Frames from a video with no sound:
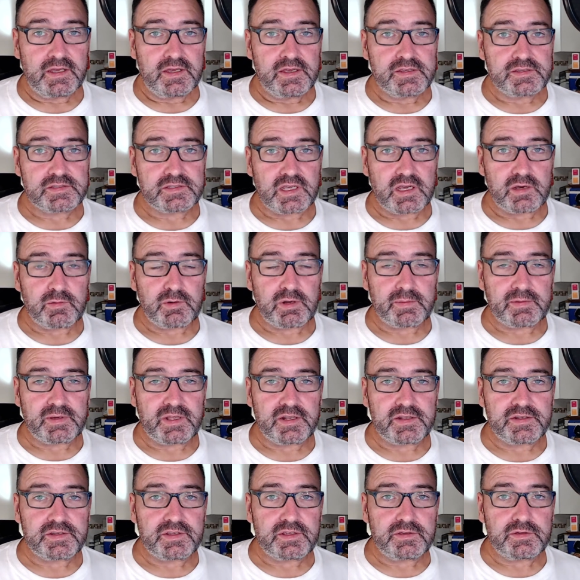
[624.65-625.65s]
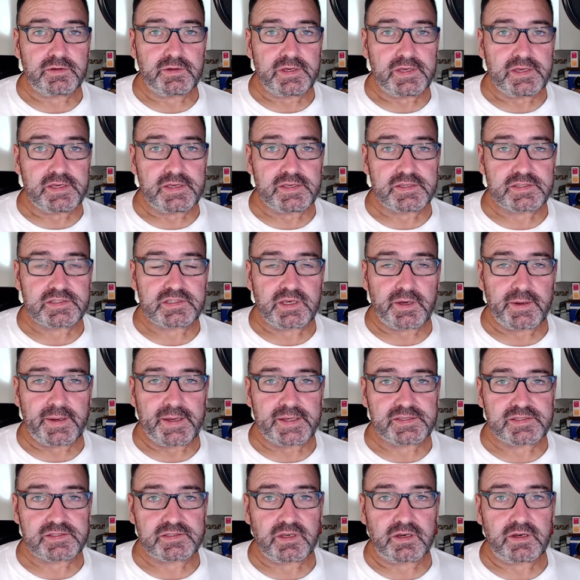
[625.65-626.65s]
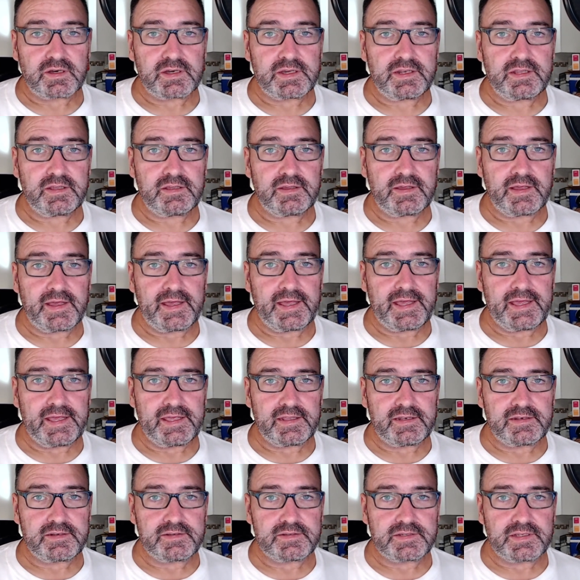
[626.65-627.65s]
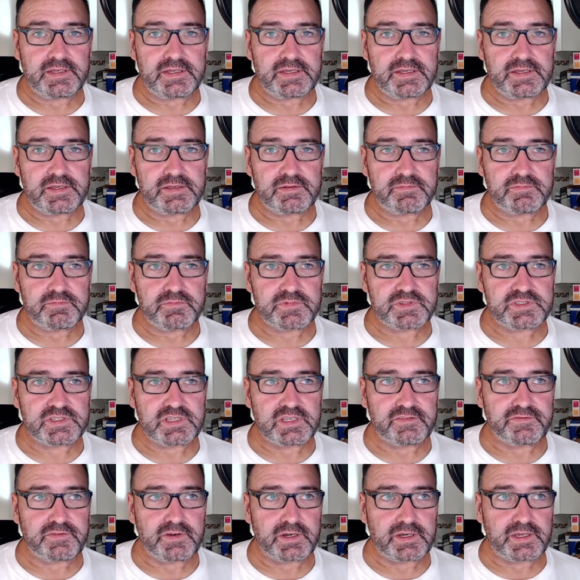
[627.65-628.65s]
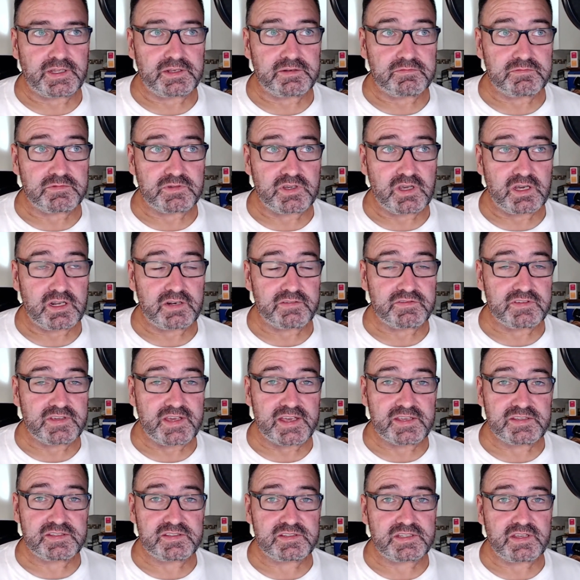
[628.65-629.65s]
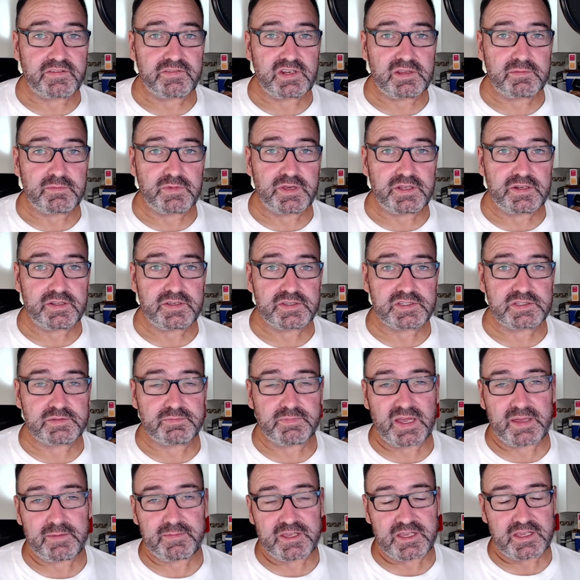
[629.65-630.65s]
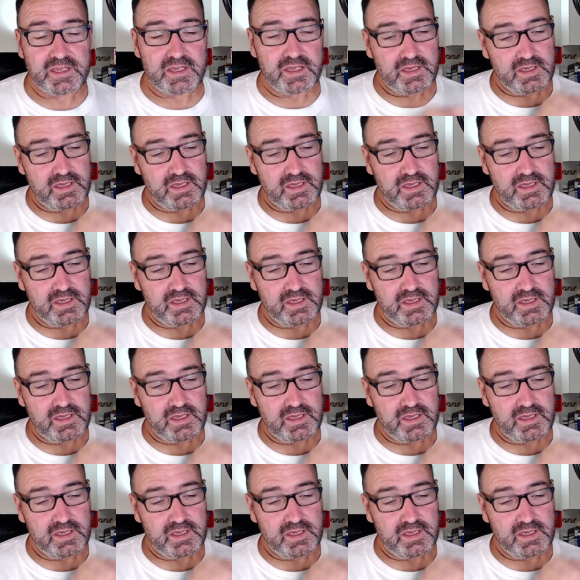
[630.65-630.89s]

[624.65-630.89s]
So what I'm going to do is go outside and see if I can kind of guess 70 meters, maybe